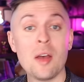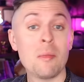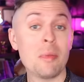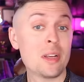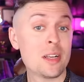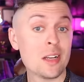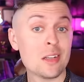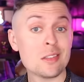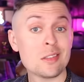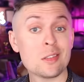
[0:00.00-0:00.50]

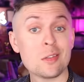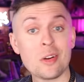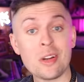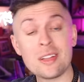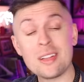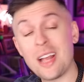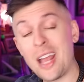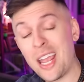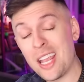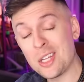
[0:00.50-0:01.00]
because
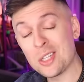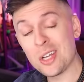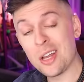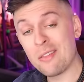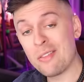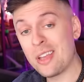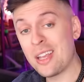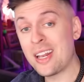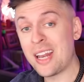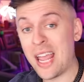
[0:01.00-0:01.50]
during
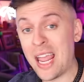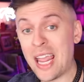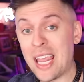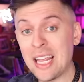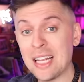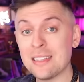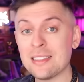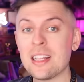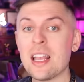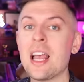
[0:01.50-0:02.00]
HIV and
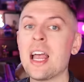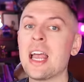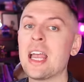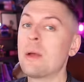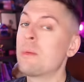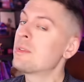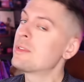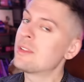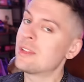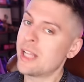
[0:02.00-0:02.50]
AIDS,
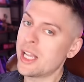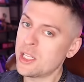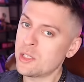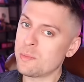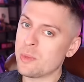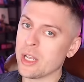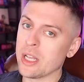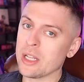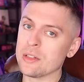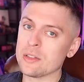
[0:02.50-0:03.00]
it was the
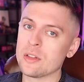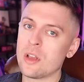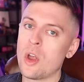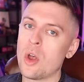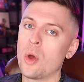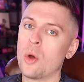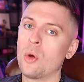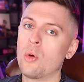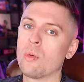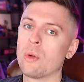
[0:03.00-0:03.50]
lesbians
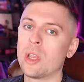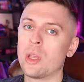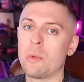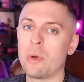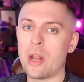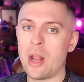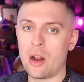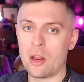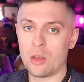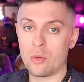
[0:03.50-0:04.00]
who really
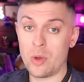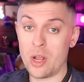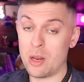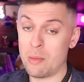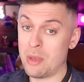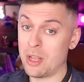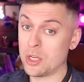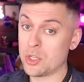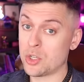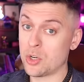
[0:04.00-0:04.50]
went out of their way to
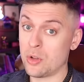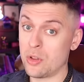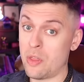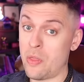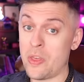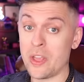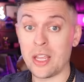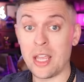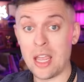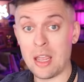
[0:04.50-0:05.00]
make sure
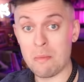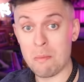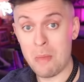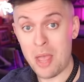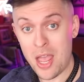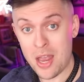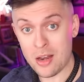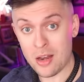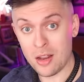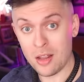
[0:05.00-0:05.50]
that the gay
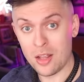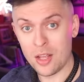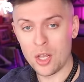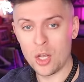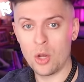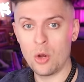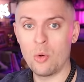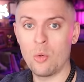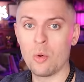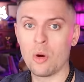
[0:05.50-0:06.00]
men
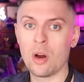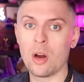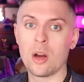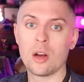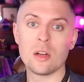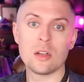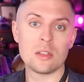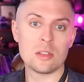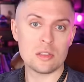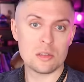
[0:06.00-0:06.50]
who
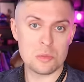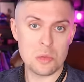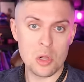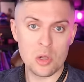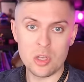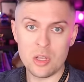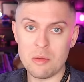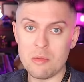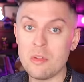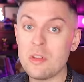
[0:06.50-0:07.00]
were
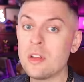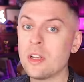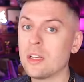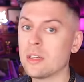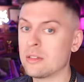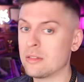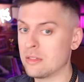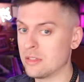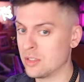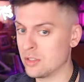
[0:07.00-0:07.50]
slowly
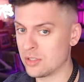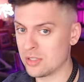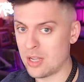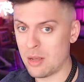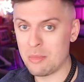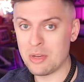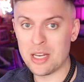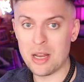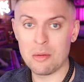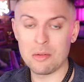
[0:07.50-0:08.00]
just
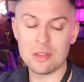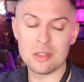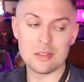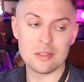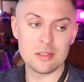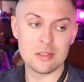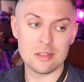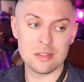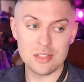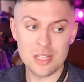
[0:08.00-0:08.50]
coming down with
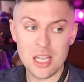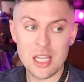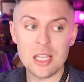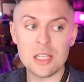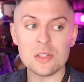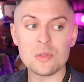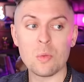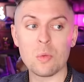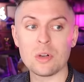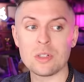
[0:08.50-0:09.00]
this
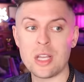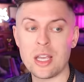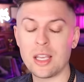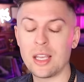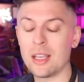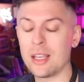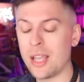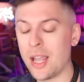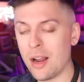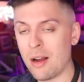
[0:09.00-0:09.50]
disease were
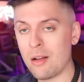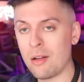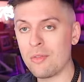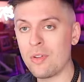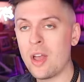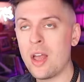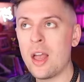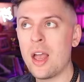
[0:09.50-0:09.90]
taken care of